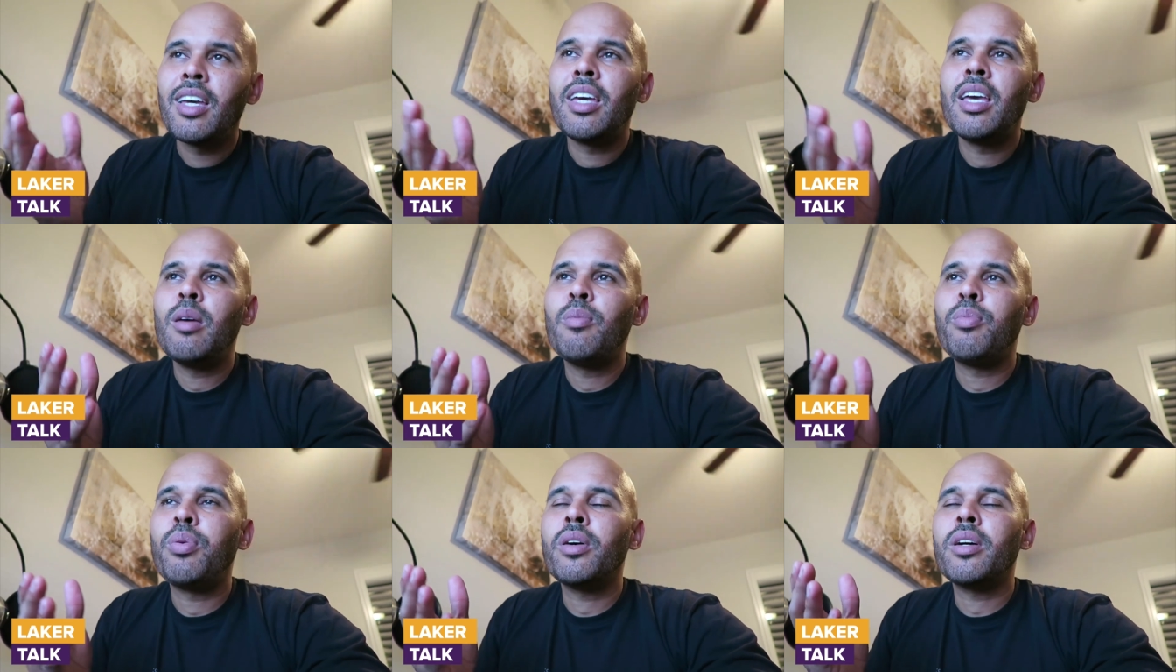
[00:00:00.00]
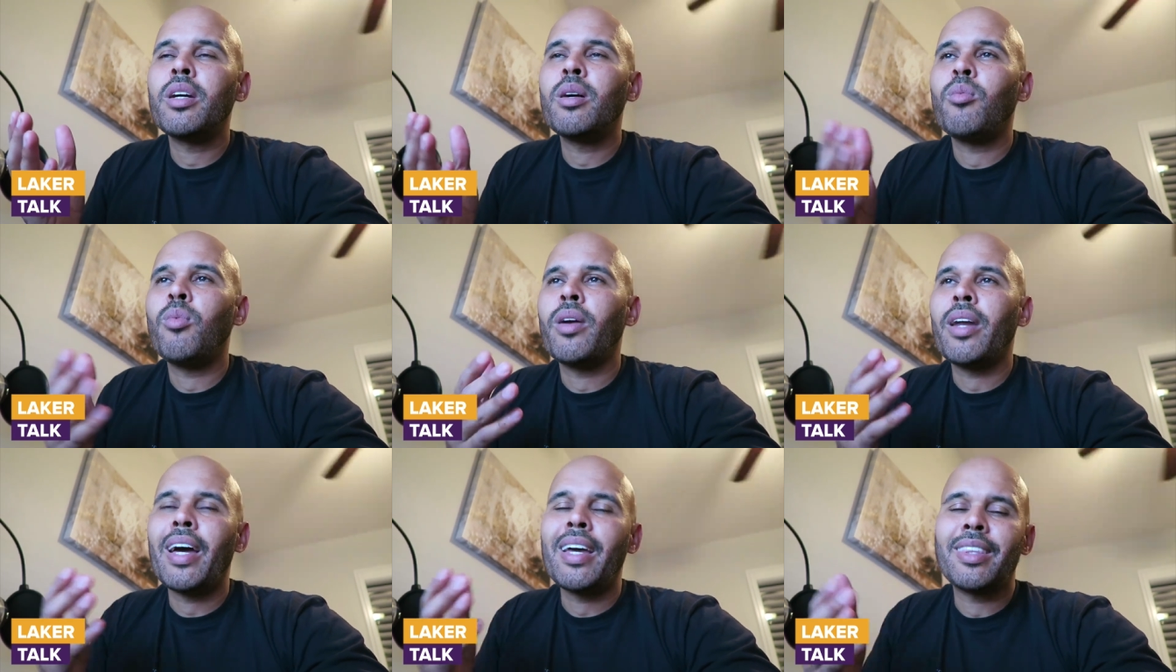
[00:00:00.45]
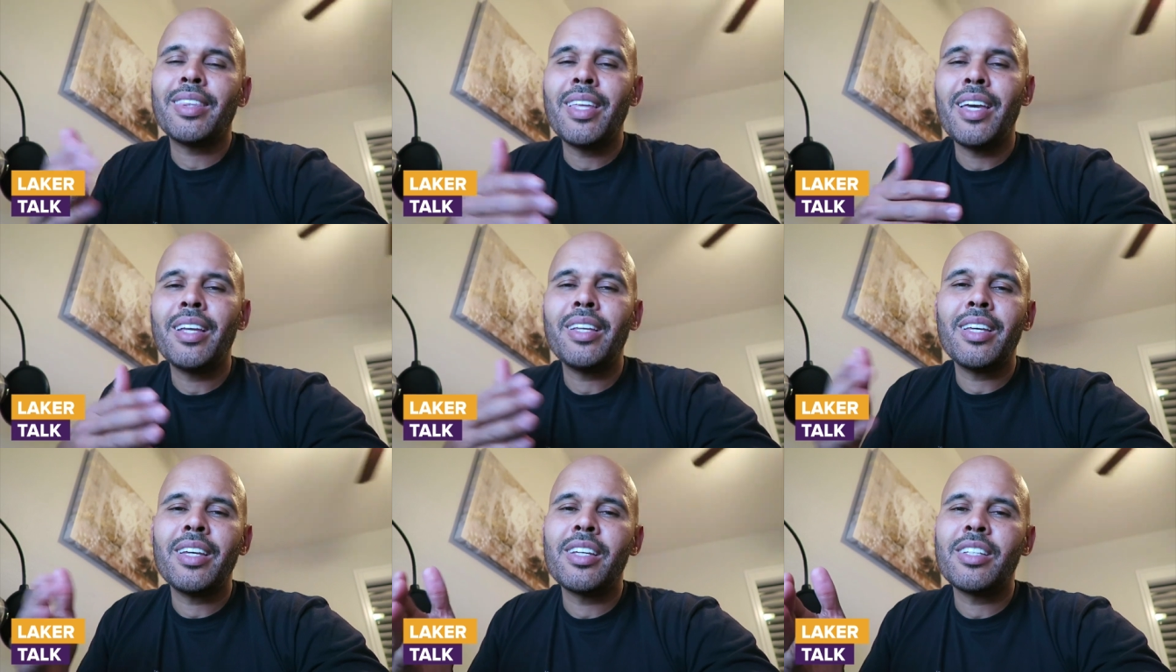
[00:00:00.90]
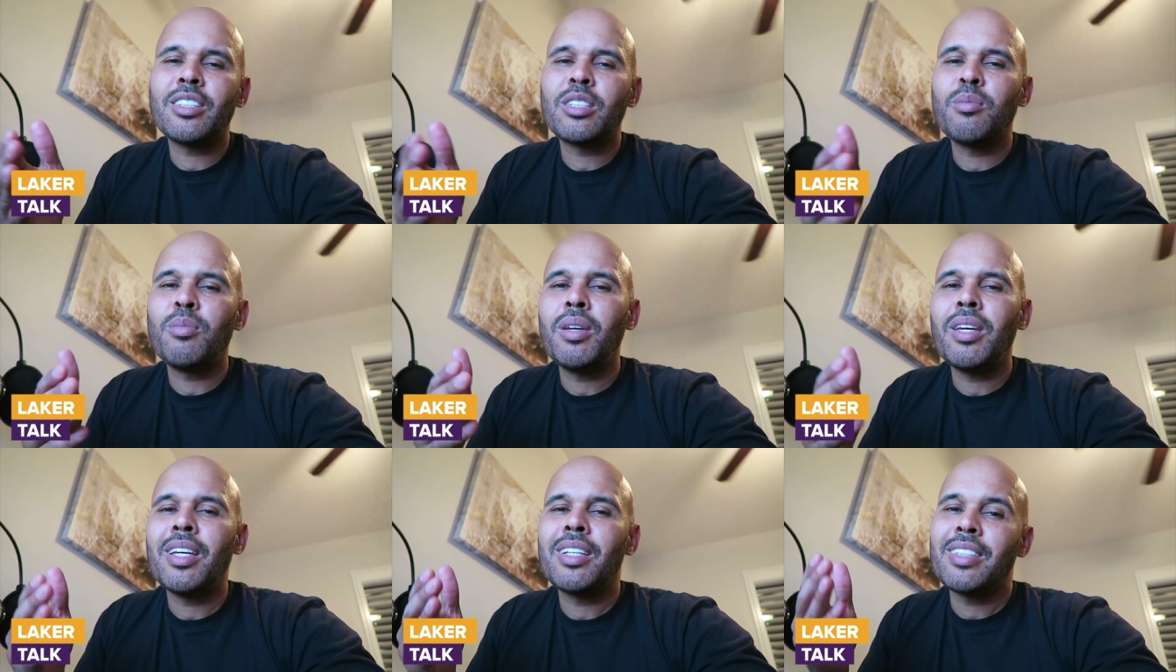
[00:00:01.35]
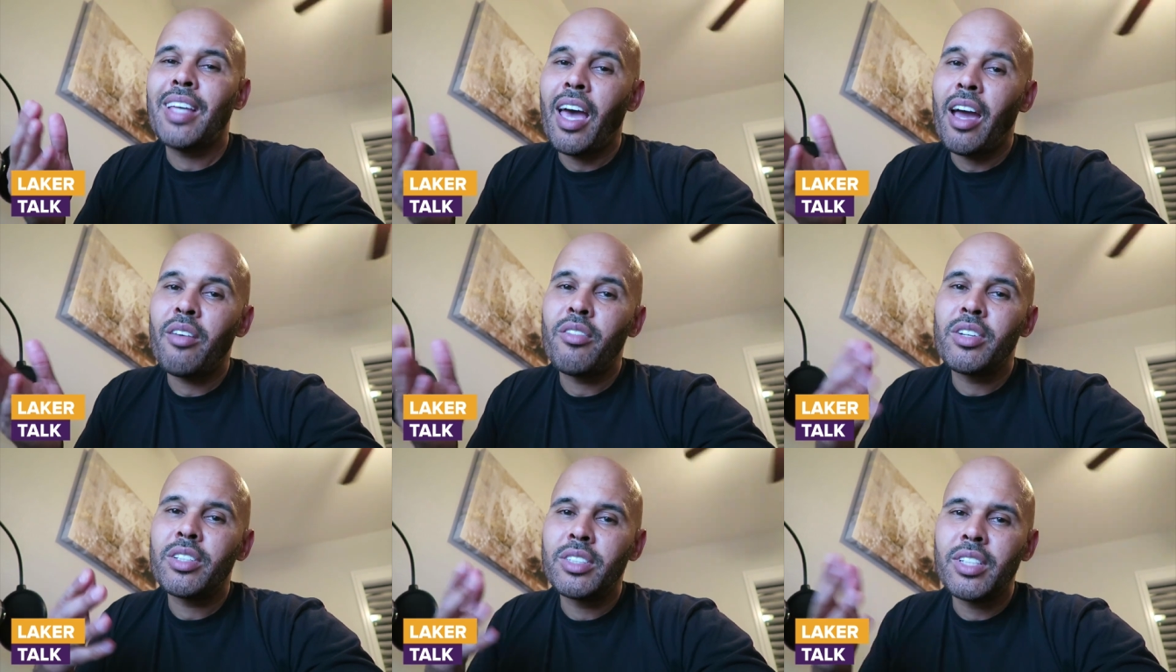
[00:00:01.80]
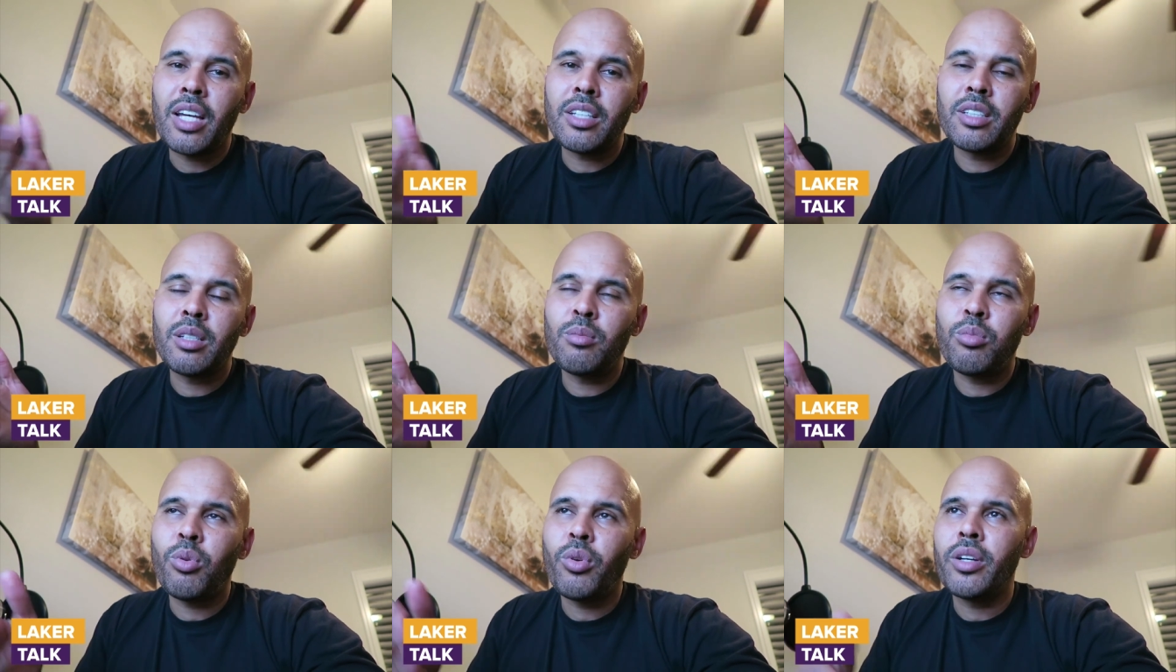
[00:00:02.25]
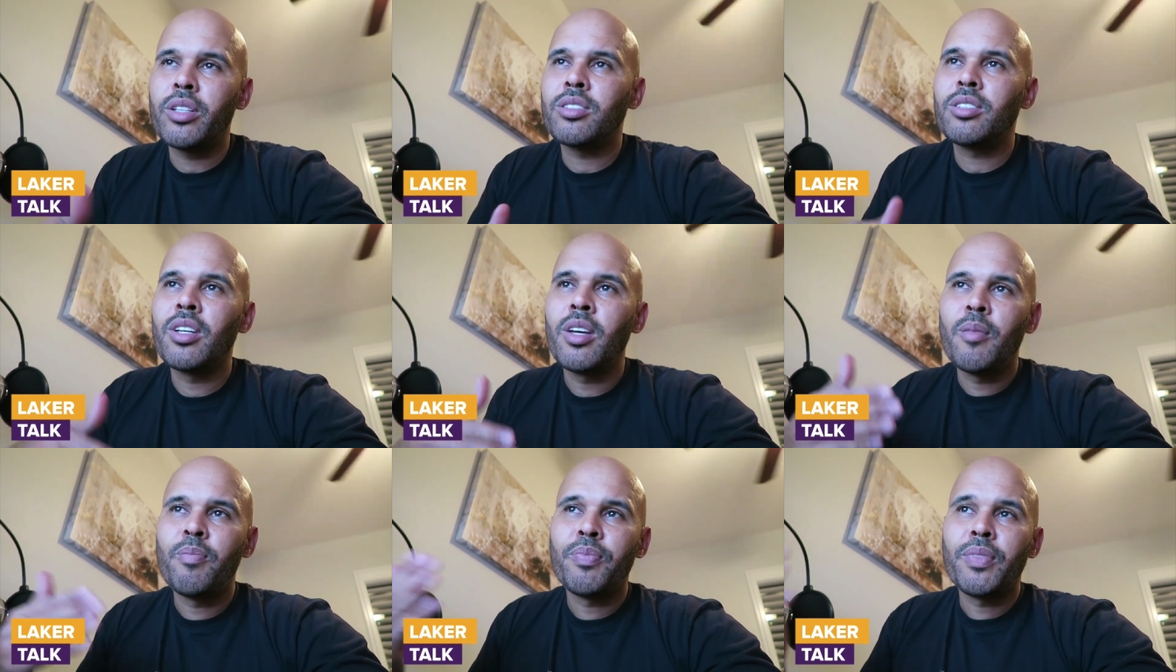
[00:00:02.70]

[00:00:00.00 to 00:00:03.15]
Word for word: he put up what I think to be his average 19 points.